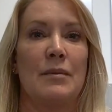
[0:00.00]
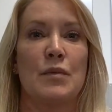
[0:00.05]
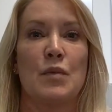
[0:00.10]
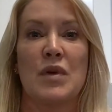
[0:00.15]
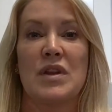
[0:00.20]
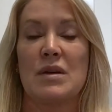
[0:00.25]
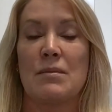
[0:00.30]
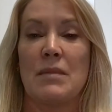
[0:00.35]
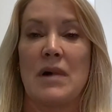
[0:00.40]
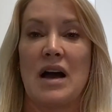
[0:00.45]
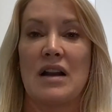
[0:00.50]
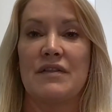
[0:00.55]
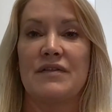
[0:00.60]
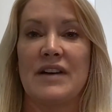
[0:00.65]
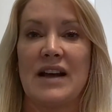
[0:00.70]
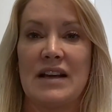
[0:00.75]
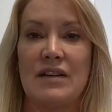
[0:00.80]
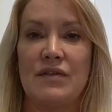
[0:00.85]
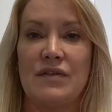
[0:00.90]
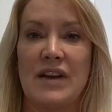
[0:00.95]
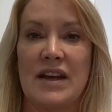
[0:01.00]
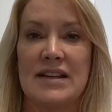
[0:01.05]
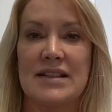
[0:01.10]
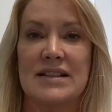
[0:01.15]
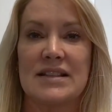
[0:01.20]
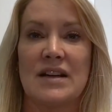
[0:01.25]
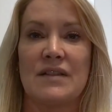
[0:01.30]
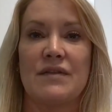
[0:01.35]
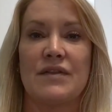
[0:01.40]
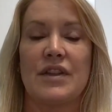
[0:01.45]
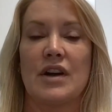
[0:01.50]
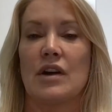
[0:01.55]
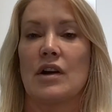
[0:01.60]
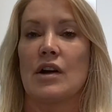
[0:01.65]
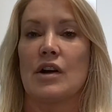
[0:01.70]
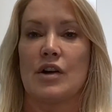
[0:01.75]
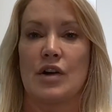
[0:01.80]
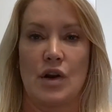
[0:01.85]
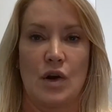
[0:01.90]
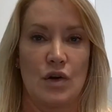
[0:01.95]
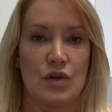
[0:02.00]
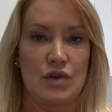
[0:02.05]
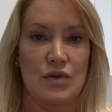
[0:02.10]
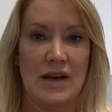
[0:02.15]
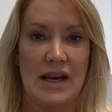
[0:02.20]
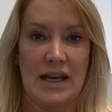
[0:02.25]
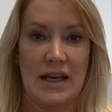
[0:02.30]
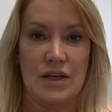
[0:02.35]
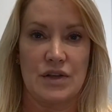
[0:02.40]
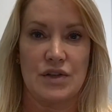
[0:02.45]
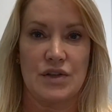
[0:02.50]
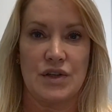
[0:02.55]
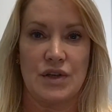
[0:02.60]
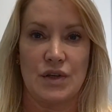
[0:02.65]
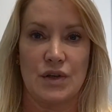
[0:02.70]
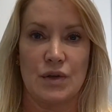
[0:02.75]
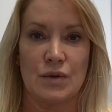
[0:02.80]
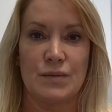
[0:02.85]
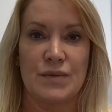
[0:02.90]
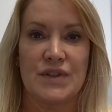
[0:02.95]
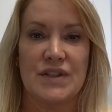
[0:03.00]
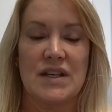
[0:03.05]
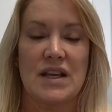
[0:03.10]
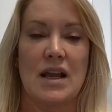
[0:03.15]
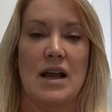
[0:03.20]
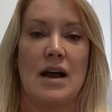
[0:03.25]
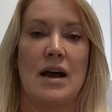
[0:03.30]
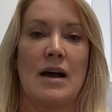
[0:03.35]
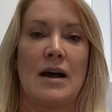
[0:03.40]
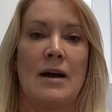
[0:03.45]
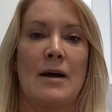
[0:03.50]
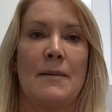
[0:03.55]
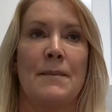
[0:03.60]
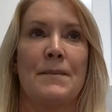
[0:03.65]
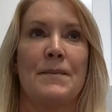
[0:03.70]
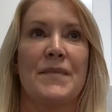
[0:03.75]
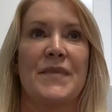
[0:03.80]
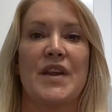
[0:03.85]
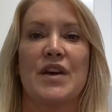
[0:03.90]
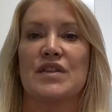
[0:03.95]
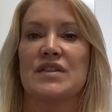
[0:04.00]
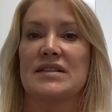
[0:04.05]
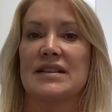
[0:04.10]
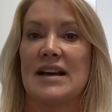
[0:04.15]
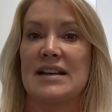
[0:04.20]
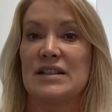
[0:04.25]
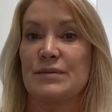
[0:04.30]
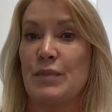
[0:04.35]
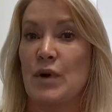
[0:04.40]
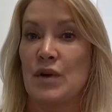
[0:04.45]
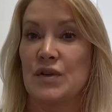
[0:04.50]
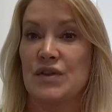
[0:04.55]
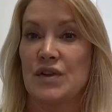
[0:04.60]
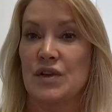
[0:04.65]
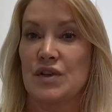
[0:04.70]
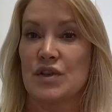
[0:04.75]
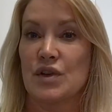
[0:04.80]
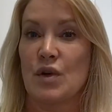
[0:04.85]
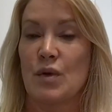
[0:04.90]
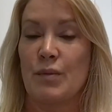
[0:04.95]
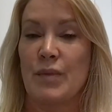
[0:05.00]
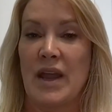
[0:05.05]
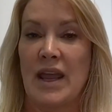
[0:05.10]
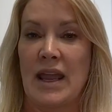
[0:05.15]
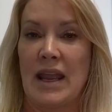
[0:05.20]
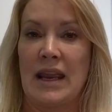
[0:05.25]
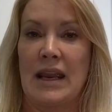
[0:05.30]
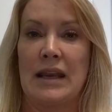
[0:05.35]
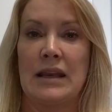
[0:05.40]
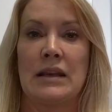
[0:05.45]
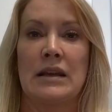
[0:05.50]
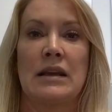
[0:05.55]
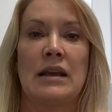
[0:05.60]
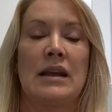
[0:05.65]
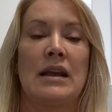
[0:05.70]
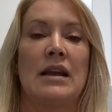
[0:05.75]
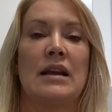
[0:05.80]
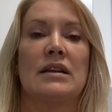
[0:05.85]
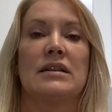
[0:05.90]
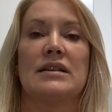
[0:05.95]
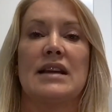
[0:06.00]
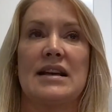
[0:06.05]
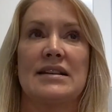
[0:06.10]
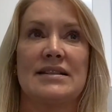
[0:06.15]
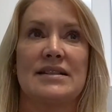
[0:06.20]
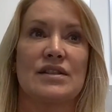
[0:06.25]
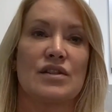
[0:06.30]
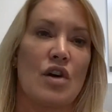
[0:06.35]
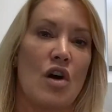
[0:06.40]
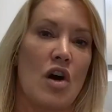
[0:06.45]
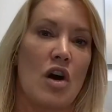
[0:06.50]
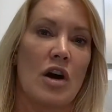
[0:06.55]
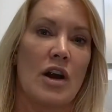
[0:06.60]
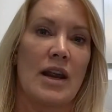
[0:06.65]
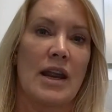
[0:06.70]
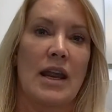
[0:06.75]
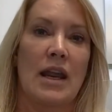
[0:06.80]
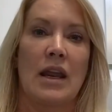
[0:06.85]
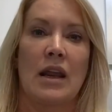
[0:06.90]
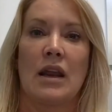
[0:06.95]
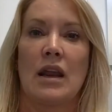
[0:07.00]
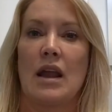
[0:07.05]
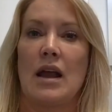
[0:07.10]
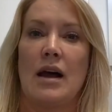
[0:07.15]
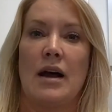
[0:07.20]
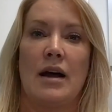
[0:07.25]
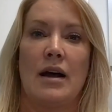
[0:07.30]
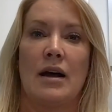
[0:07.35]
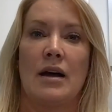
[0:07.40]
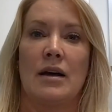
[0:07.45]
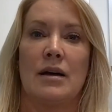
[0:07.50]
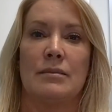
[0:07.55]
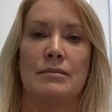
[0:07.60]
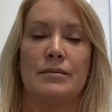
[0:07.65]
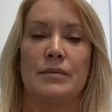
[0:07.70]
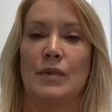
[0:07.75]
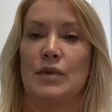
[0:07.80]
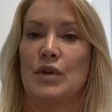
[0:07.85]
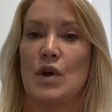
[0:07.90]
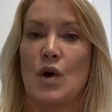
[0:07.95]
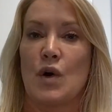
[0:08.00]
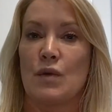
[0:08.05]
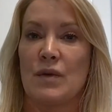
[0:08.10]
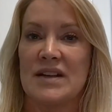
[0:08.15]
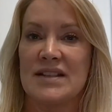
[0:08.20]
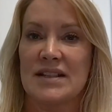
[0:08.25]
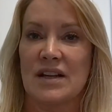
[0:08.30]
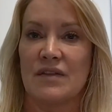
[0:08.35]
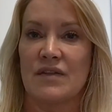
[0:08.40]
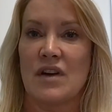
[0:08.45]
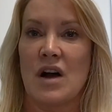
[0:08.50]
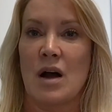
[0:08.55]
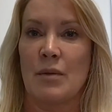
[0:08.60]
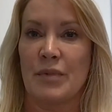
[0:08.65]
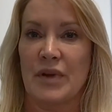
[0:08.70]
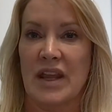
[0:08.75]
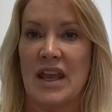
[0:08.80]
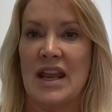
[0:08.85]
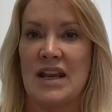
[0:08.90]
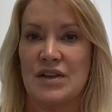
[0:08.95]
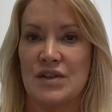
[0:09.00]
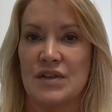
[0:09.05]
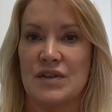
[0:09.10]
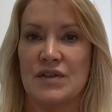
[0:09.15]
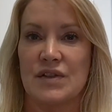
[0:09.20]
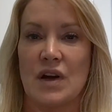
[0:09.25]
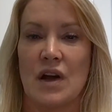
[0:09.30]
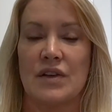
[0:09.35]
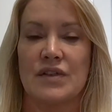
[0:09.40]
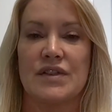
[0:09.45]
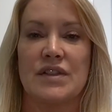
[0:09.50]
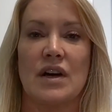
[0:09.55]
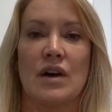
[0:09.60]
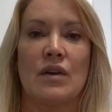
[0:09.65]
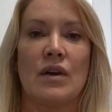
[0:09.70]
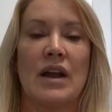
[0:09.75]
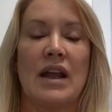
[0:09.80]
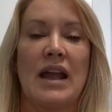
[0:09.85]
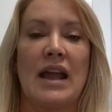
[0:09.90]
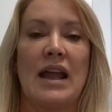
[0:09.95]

With a modified facelift, there are no drainage tubes. There's less post-surgical pain, less scarring, lower risk of complications also.